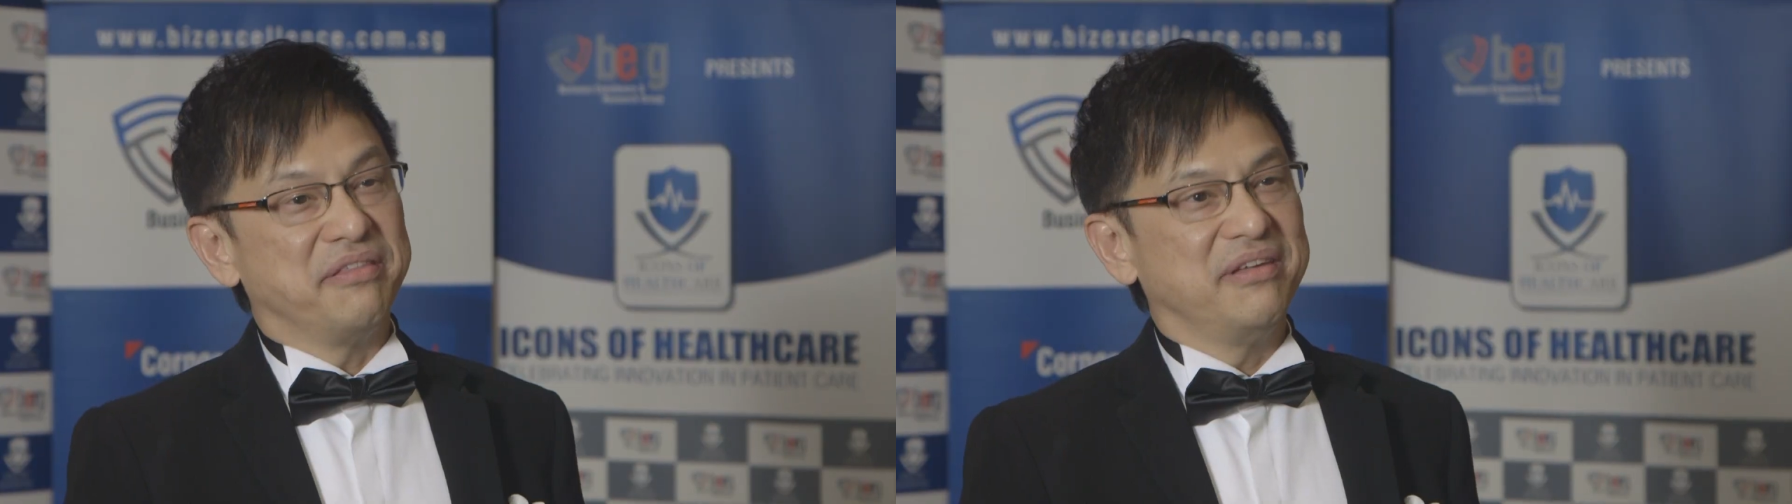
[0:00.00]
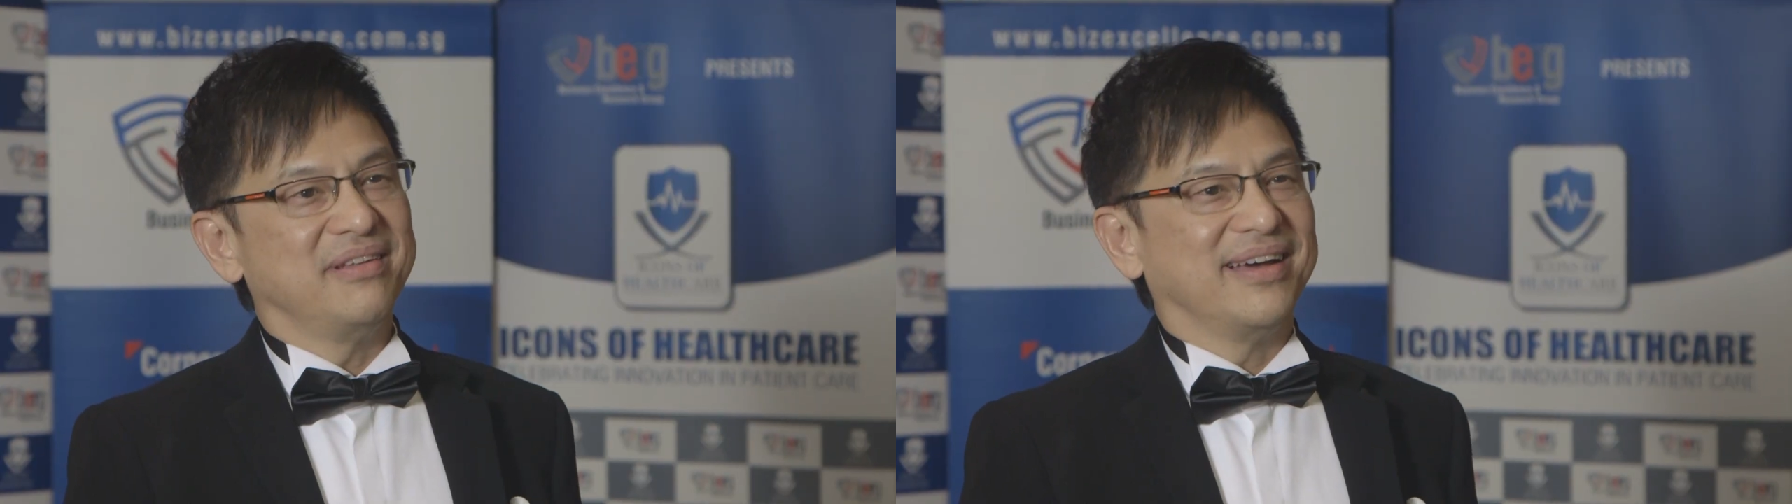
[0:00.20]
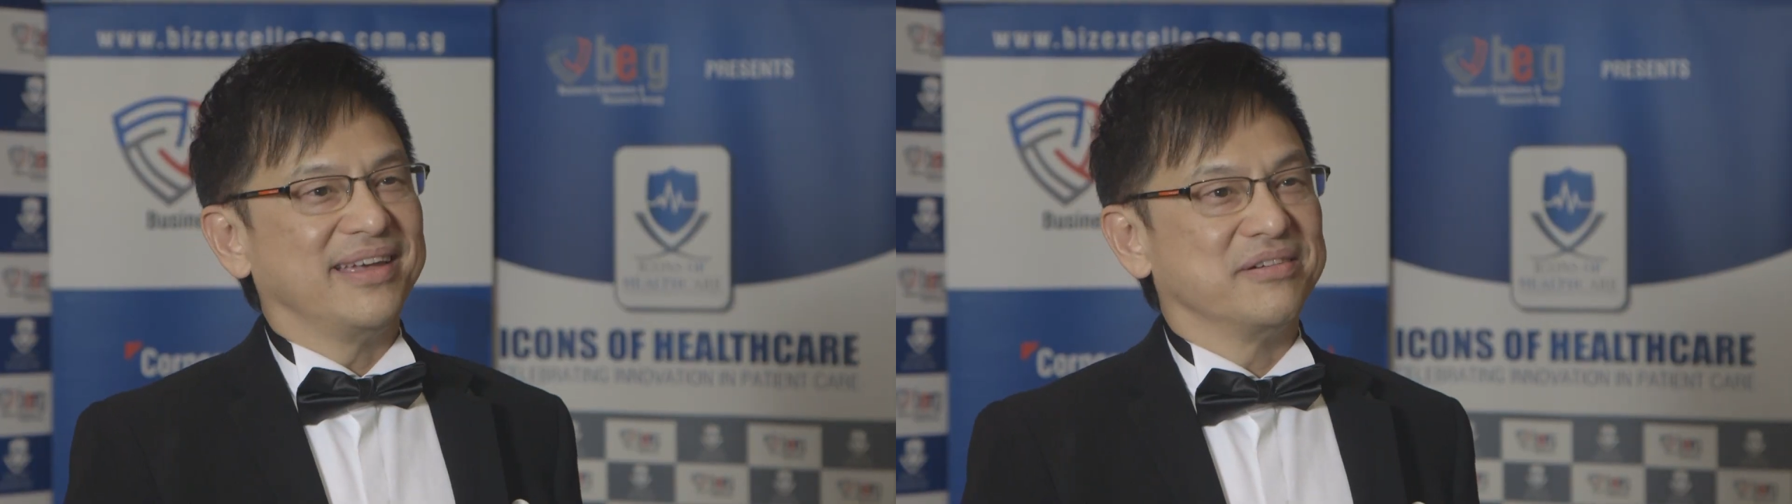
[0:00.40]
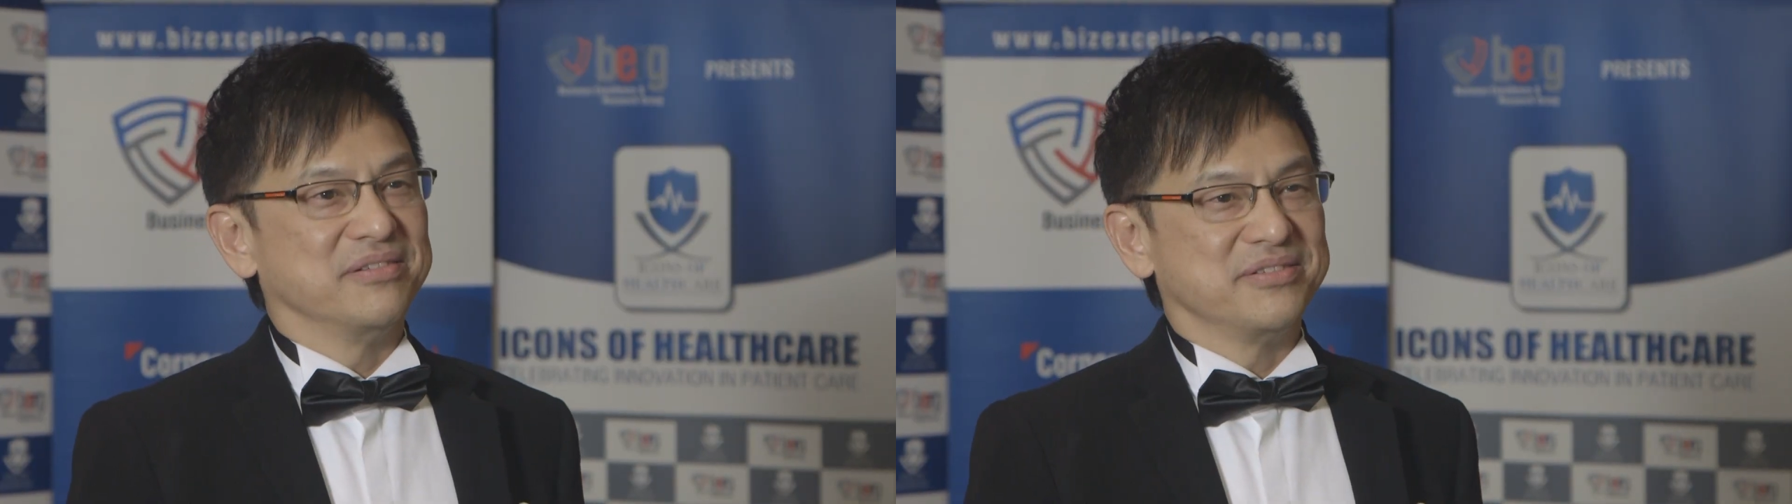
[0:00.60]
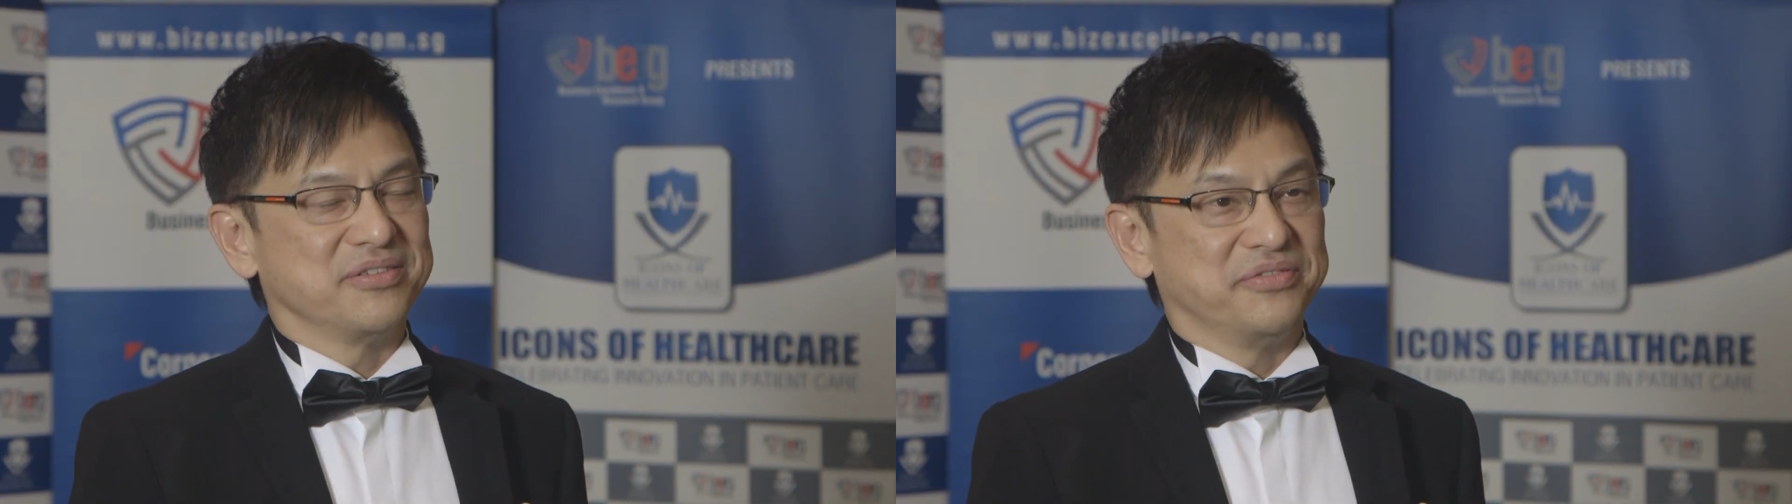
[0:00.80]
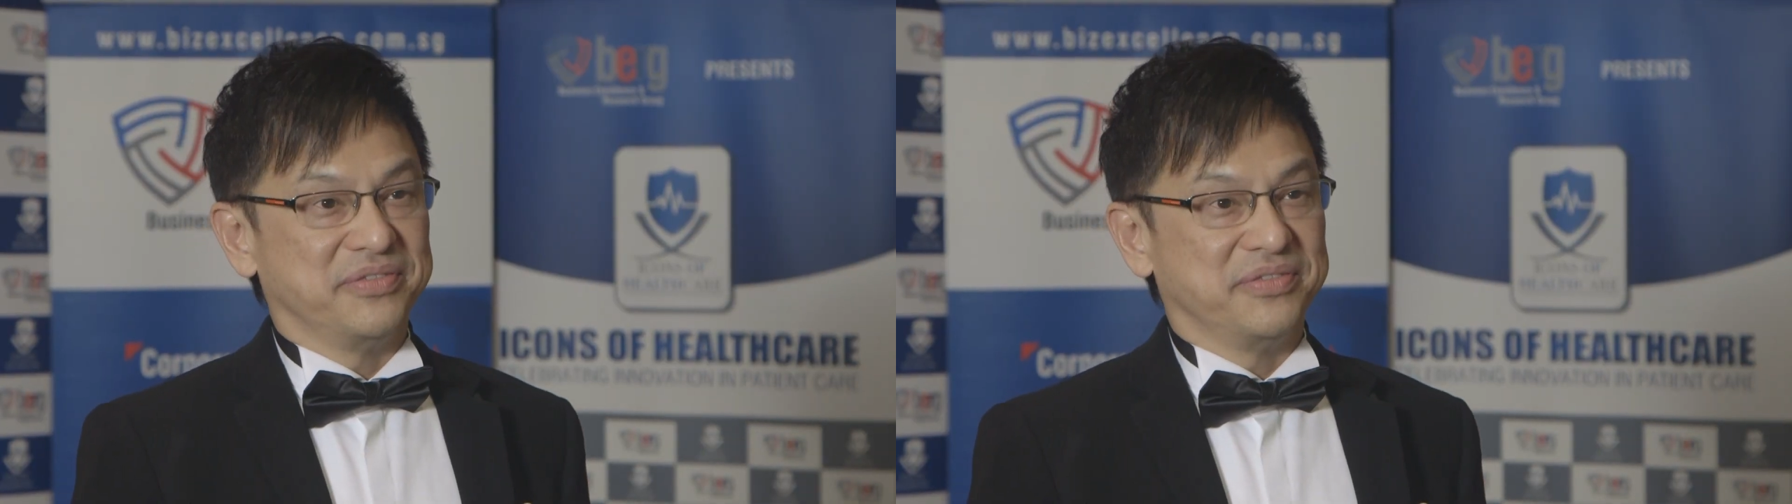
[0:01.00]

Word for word: third Icons of